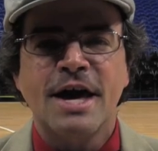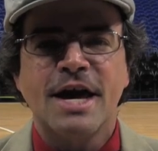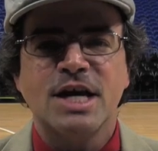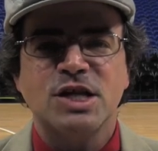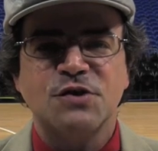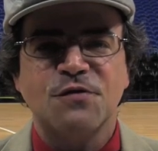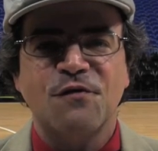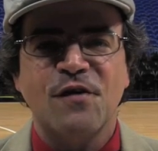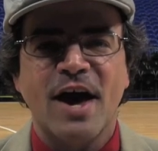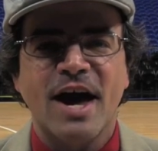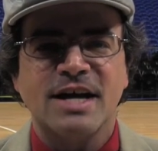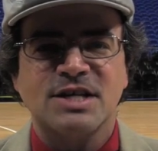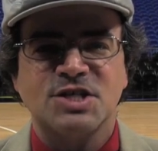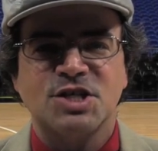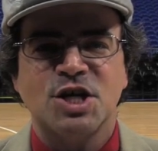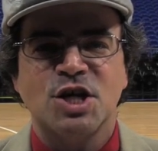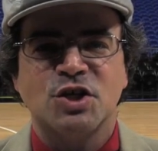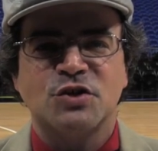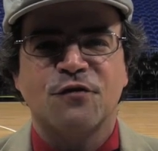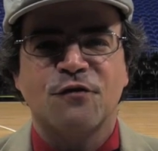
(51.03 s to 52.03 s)
It's
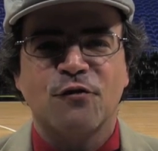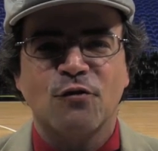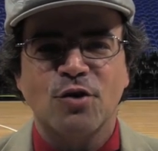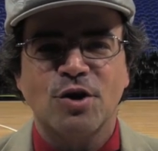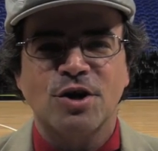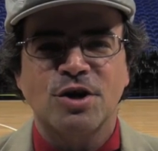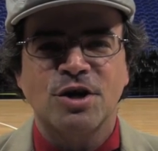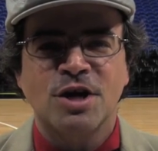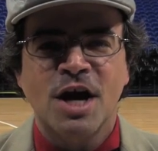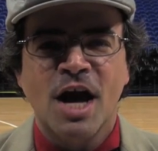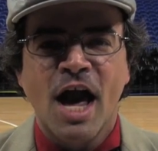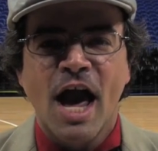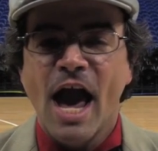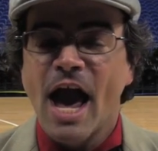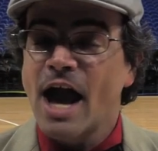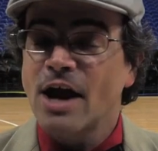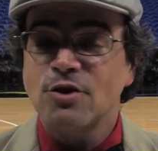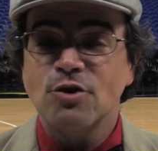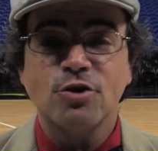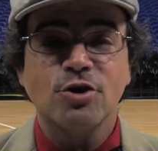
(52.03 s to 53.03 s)
fast, it's free,
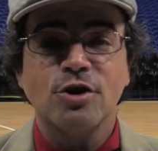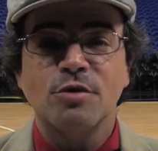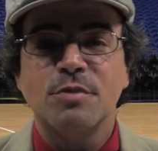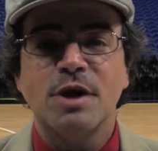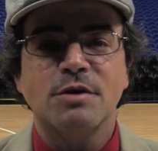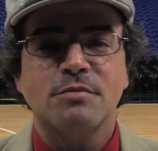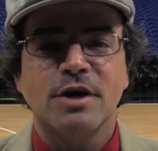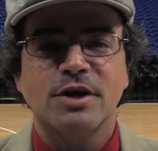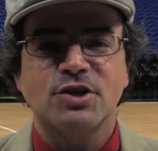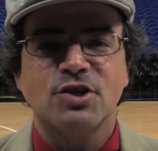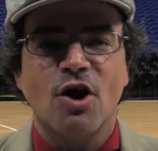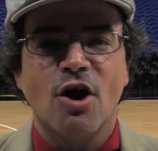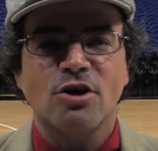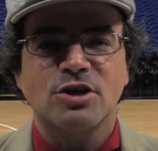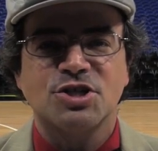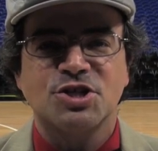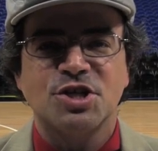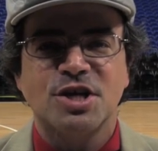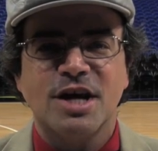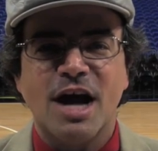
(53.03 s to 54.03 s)
and you're gonna make my
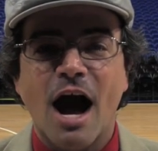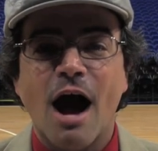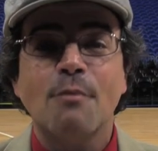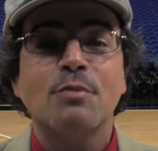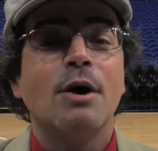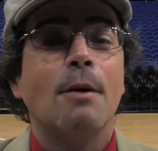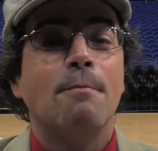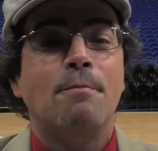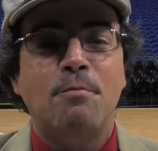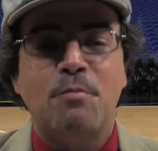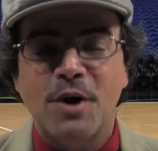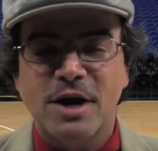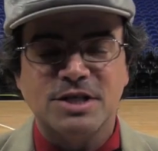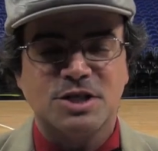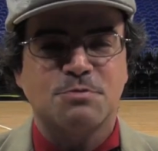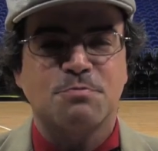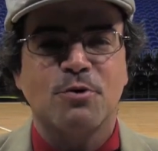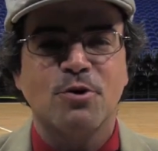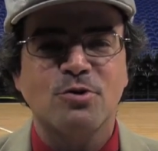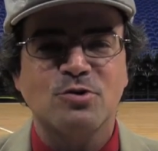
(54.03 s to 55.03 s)
dogs think I'm the
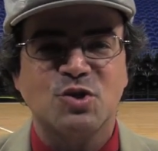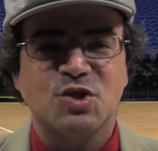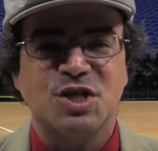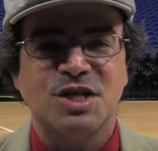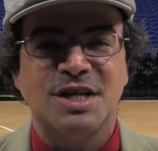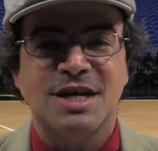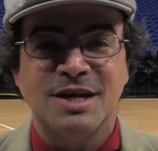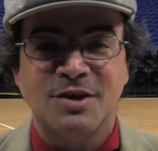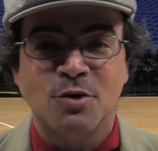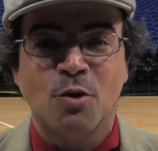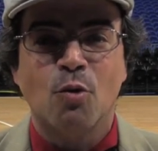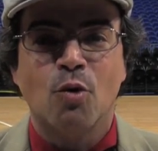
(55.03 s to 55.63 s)
best person in the